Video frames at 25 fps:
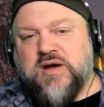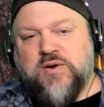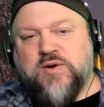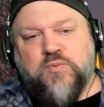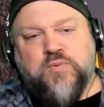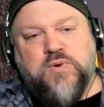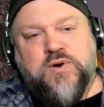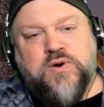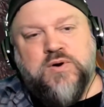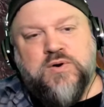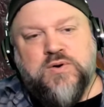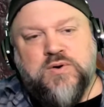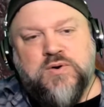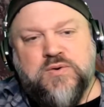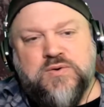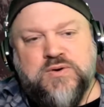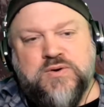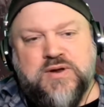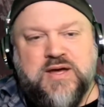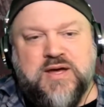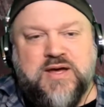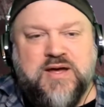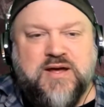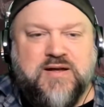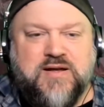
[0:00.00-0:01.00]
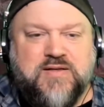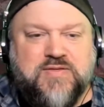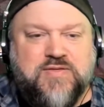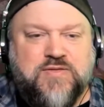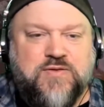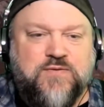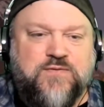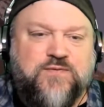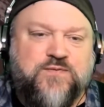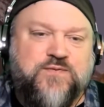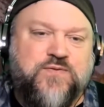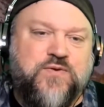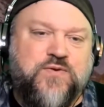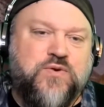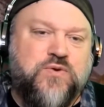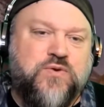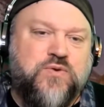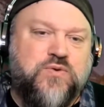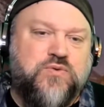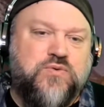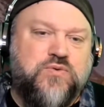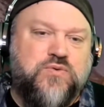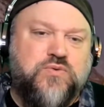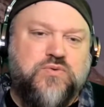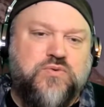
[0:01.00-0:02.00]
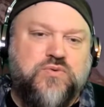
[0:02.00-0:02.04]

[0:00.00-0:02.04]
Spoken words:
won't act the fool.